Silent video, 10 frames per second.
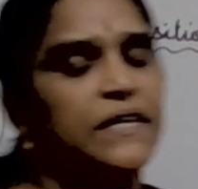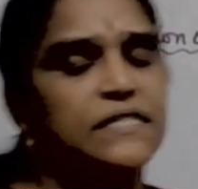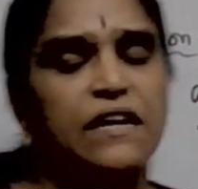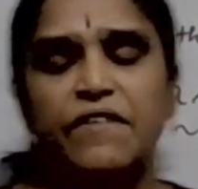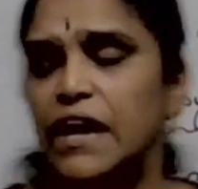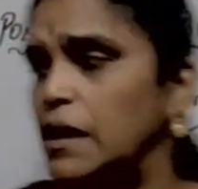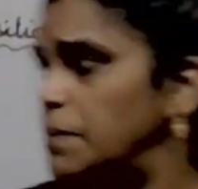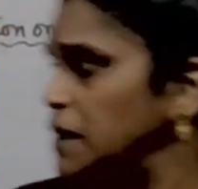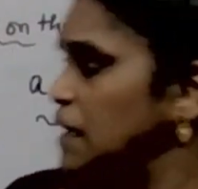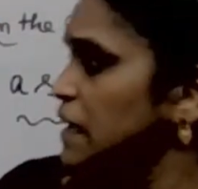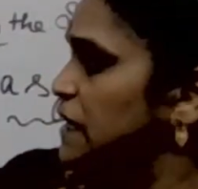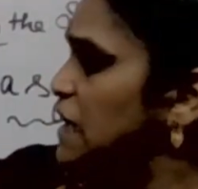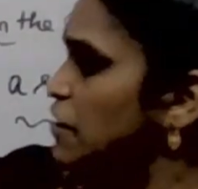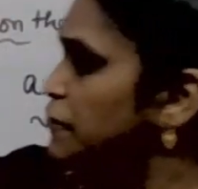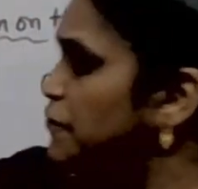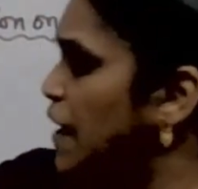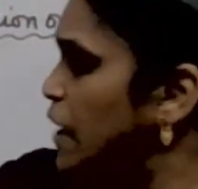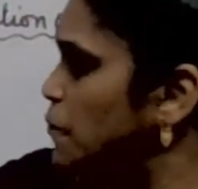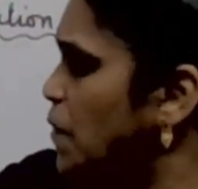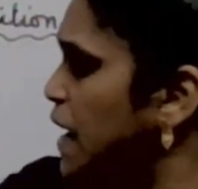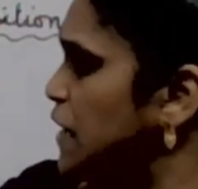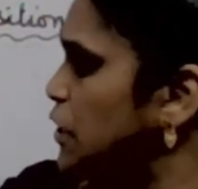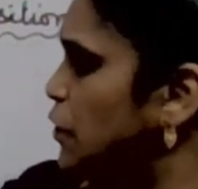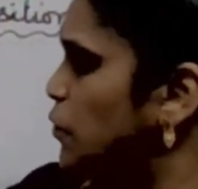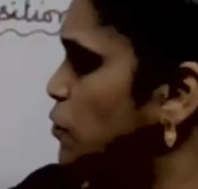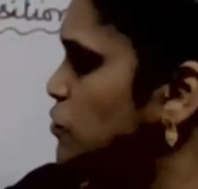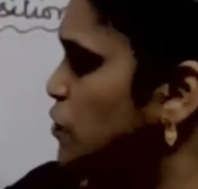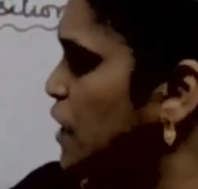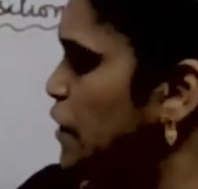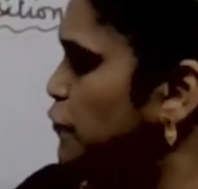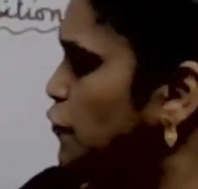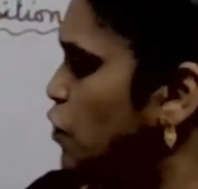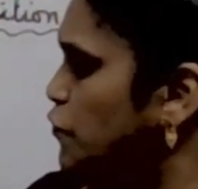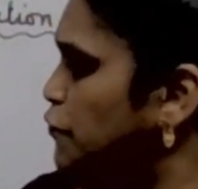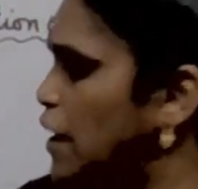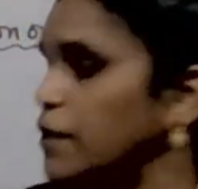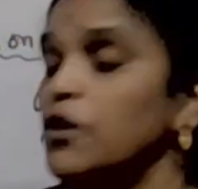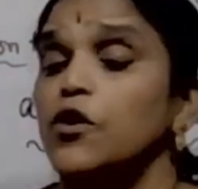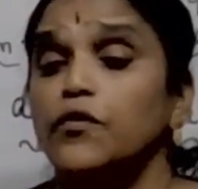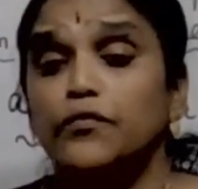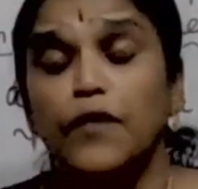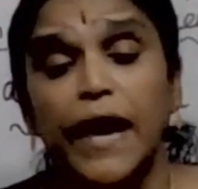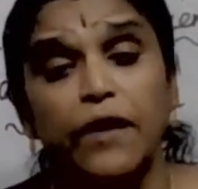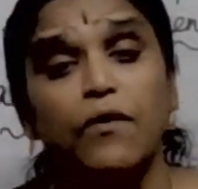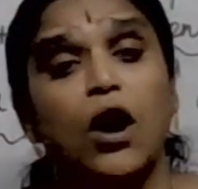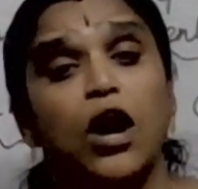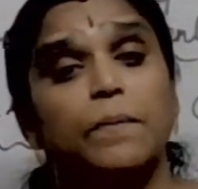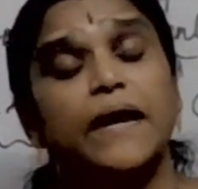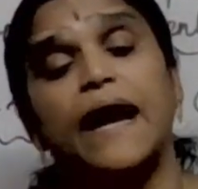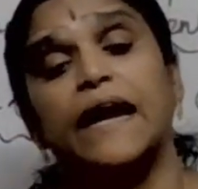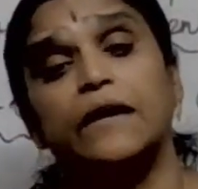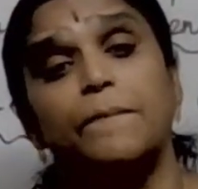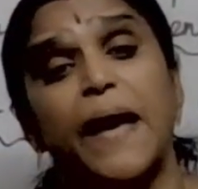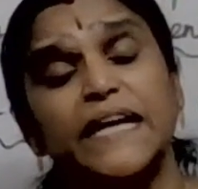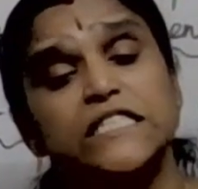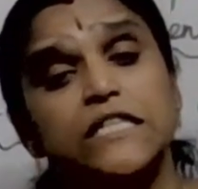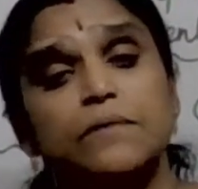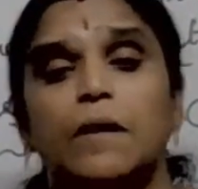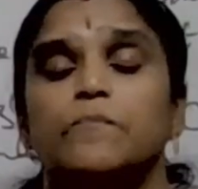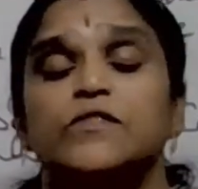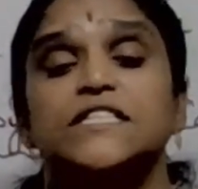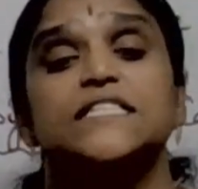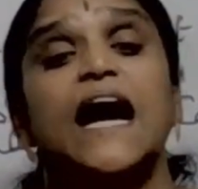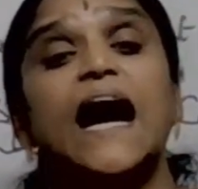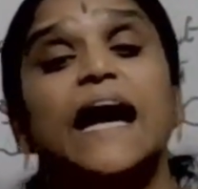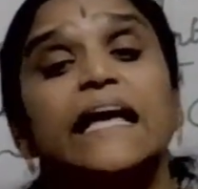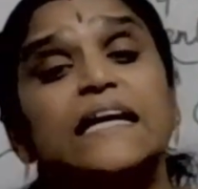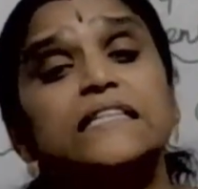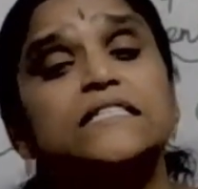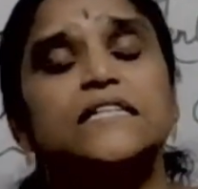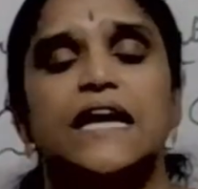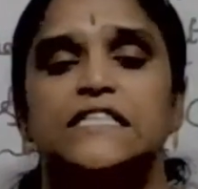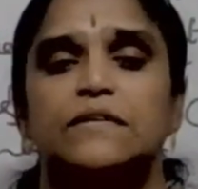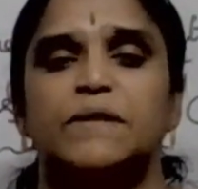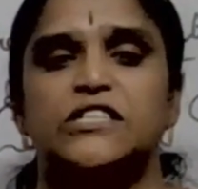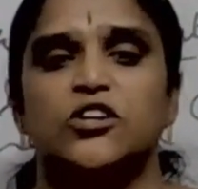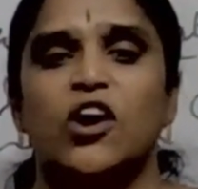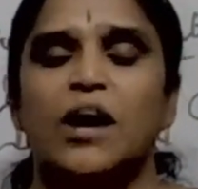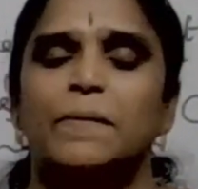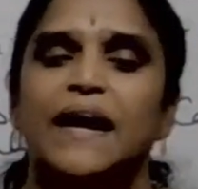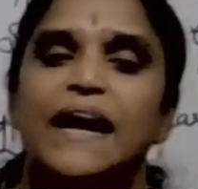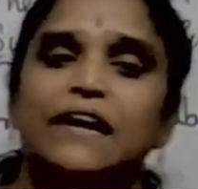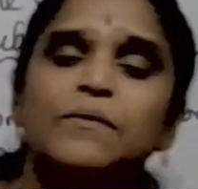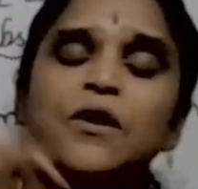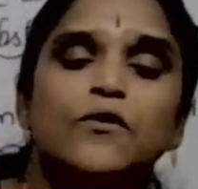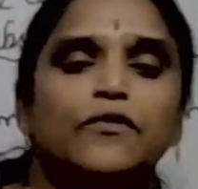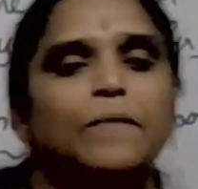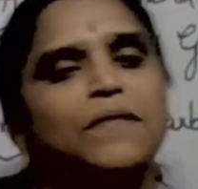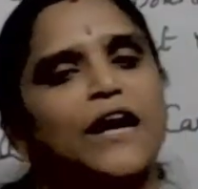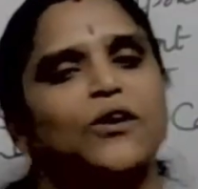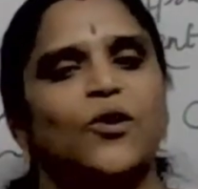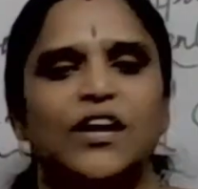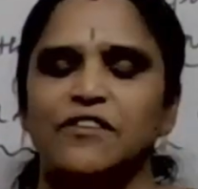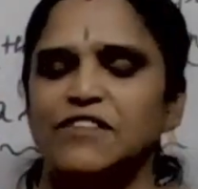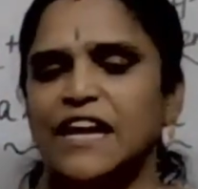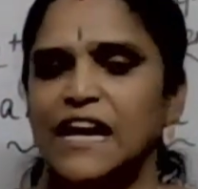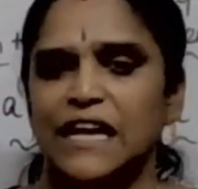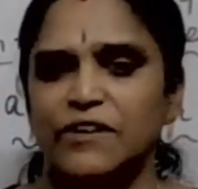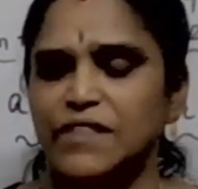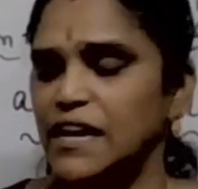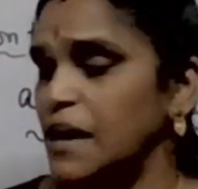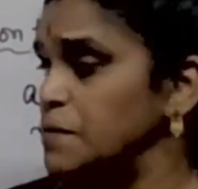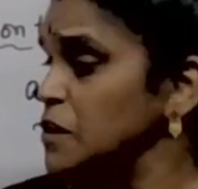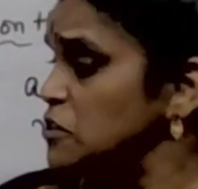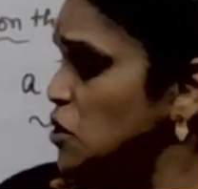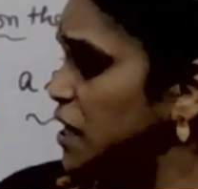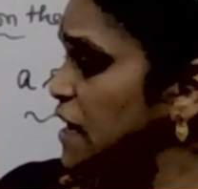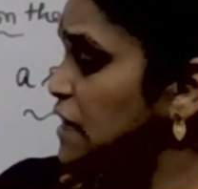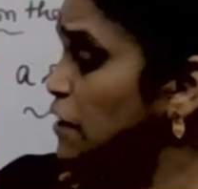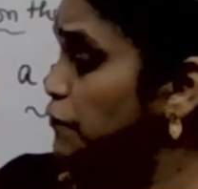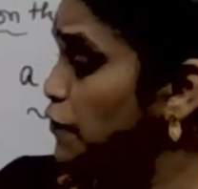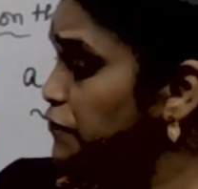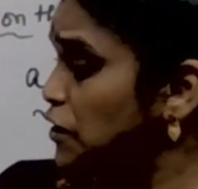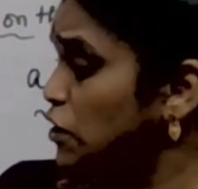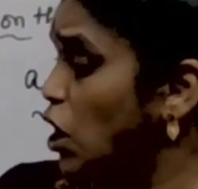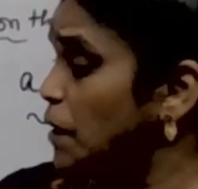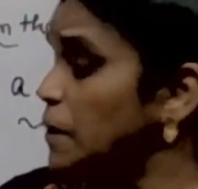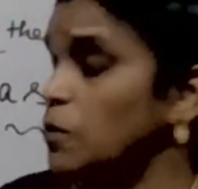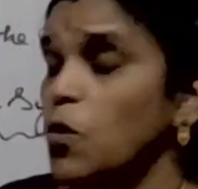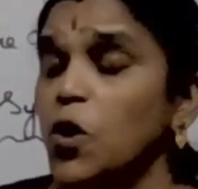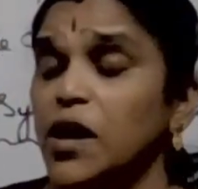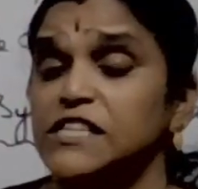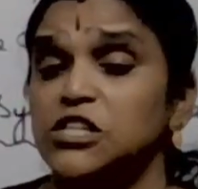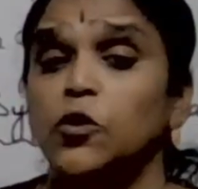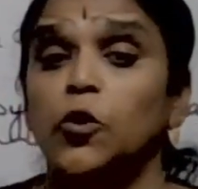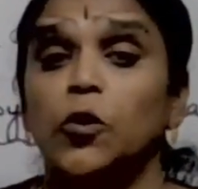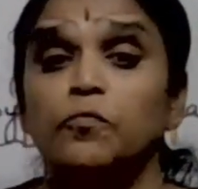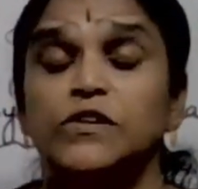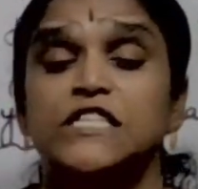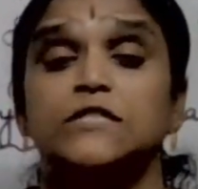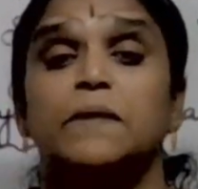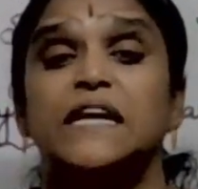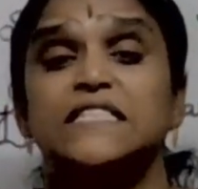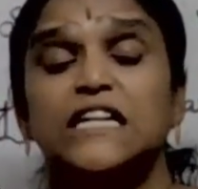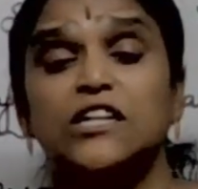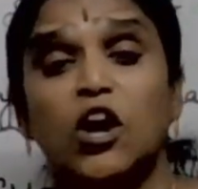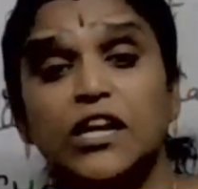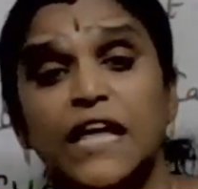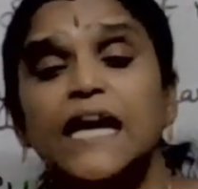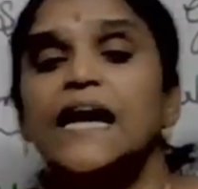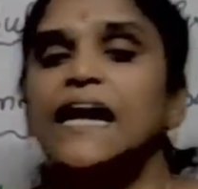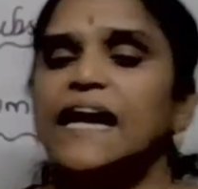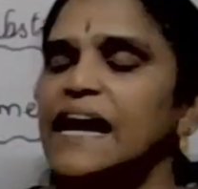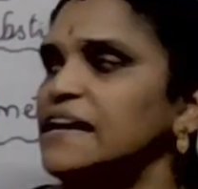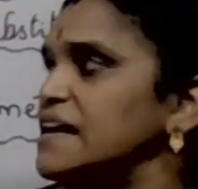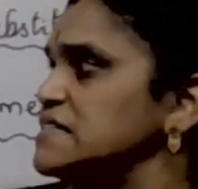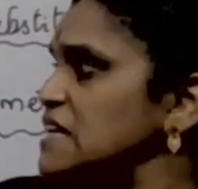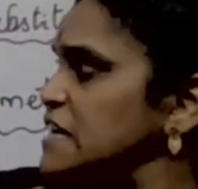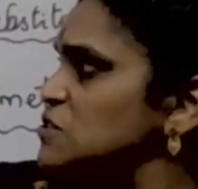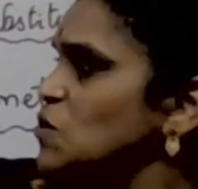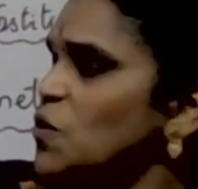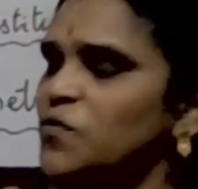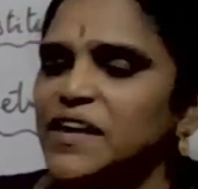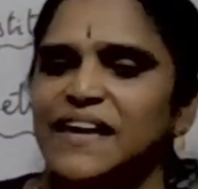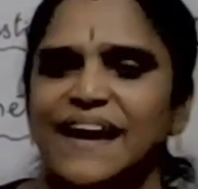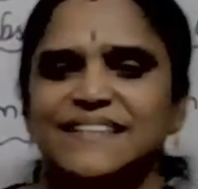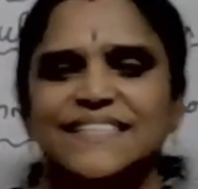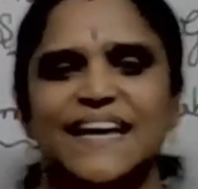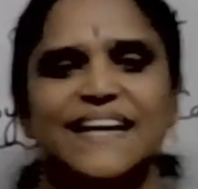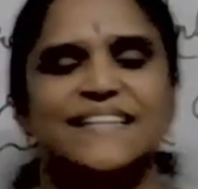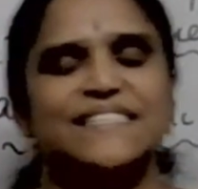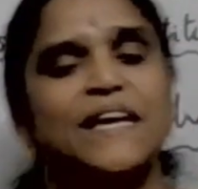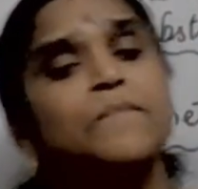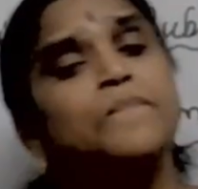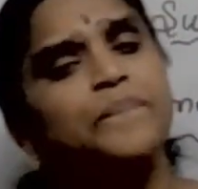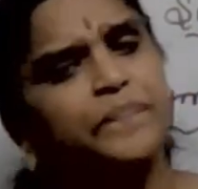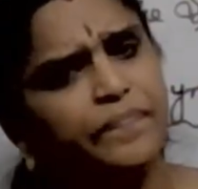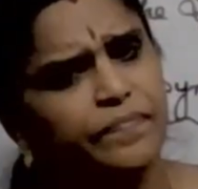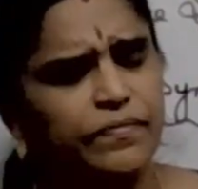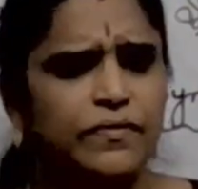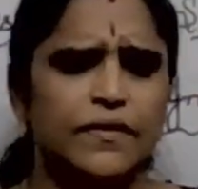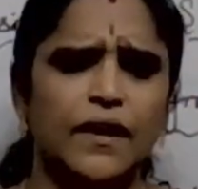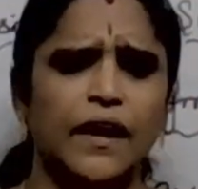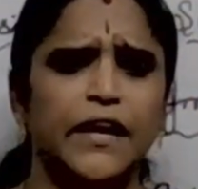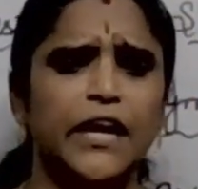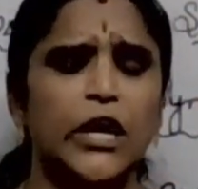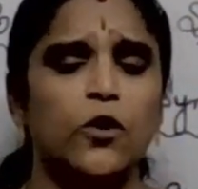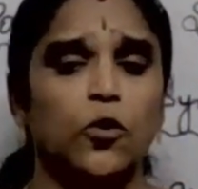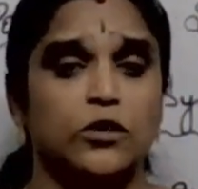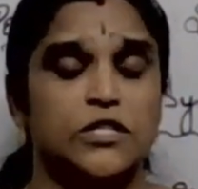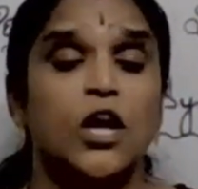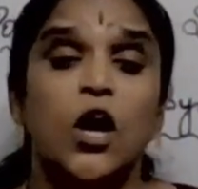is available? Here 5. 1, 2, 3, 4, 5. 5 carbon atom maximum, which is the highest asymmetric carbon atom. From that only we can give the name. So in the fifth carbon OH group which is present on the right hand side. So we can say it is a D-glucose.